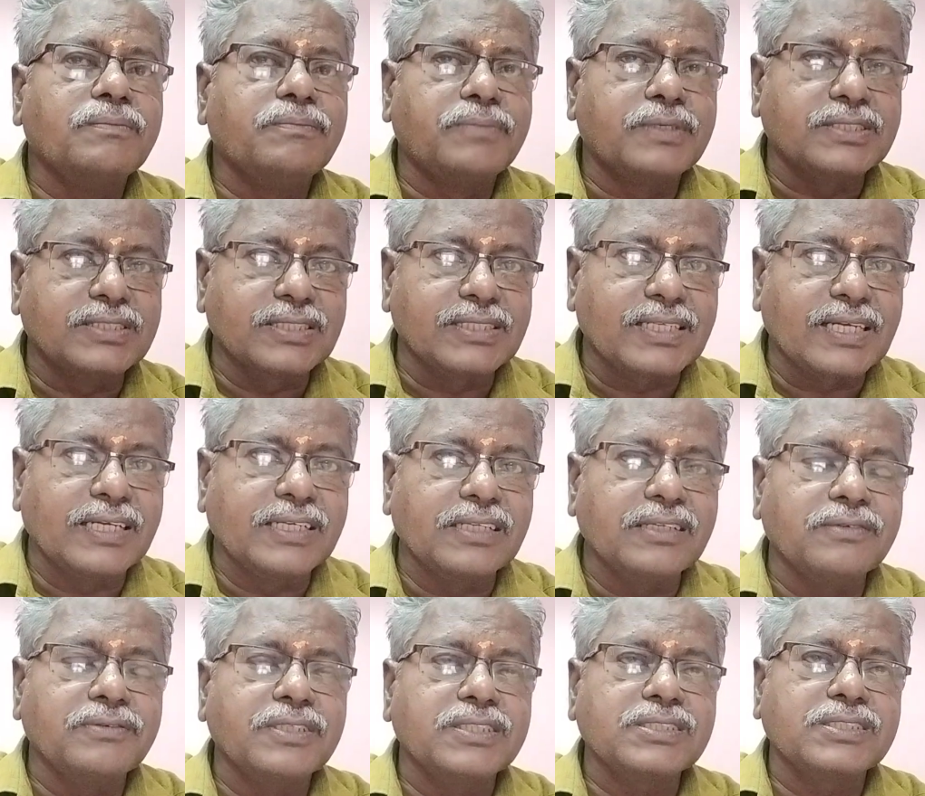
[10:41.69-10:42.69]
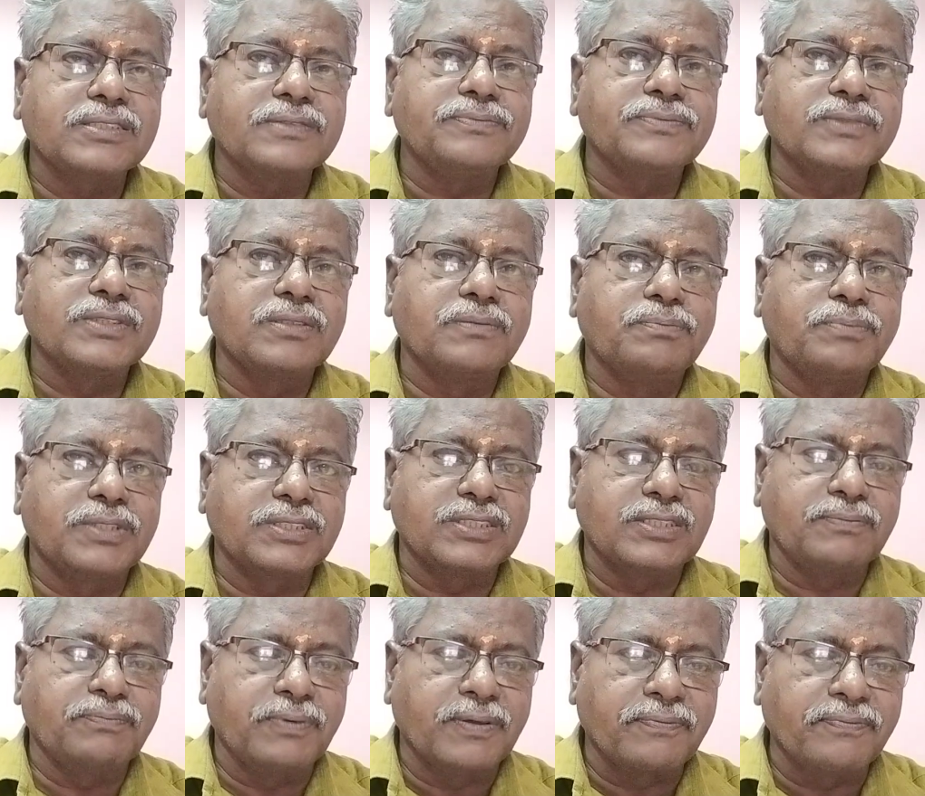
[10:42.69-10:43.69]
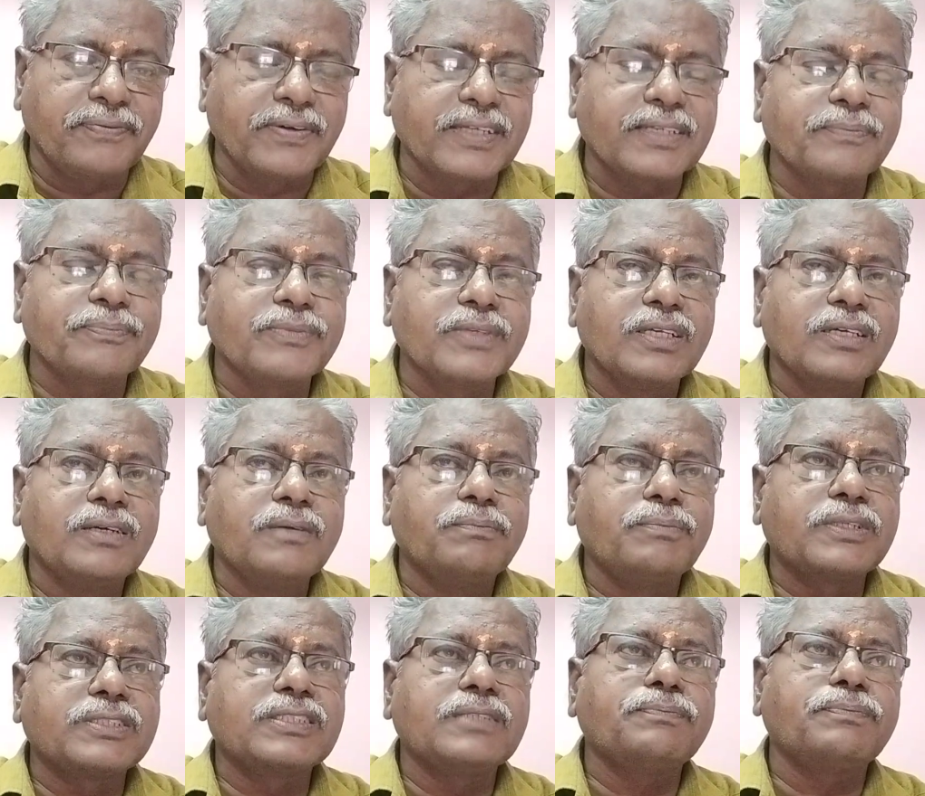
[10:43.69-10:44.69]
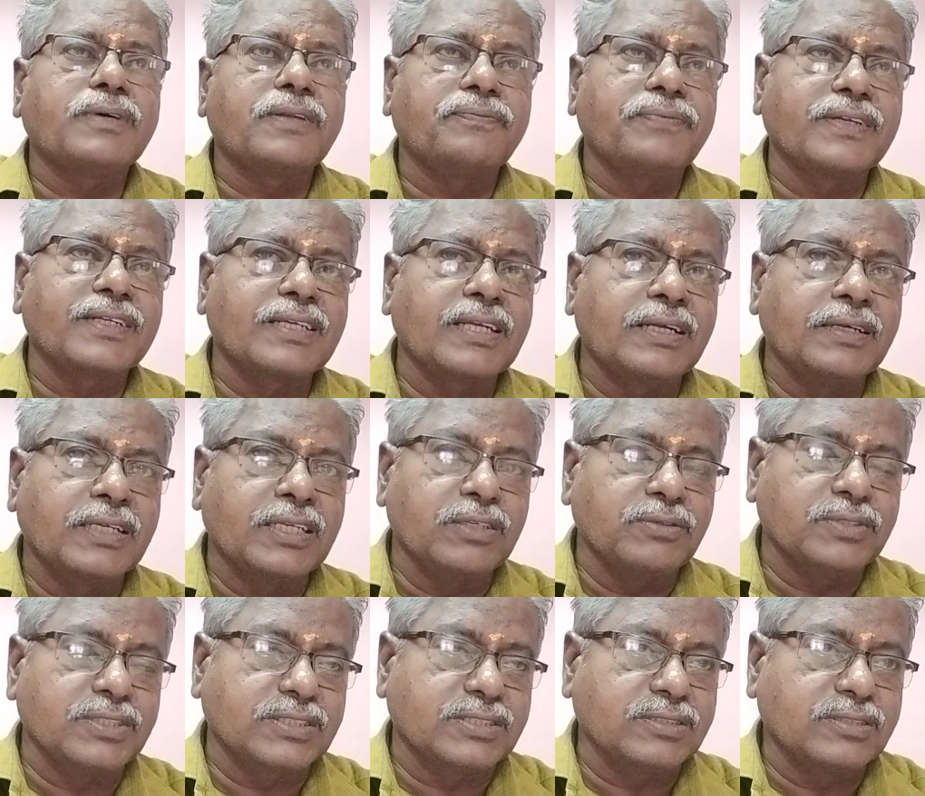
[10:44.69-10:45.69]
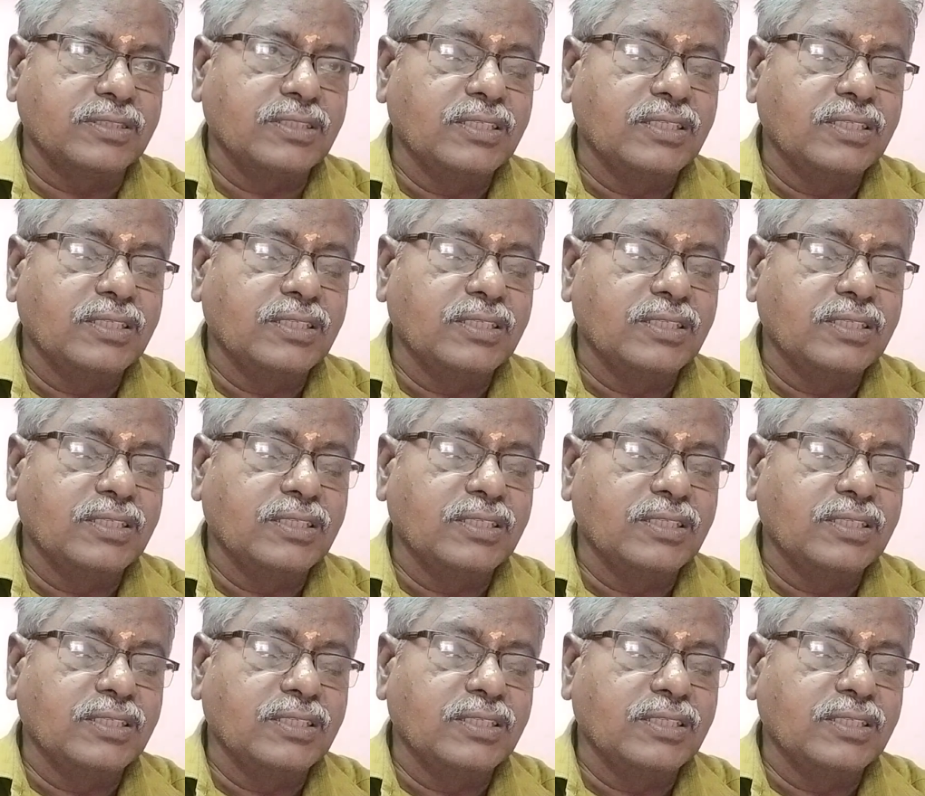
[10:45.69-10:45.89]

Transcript: present continuous, present perfect continuous.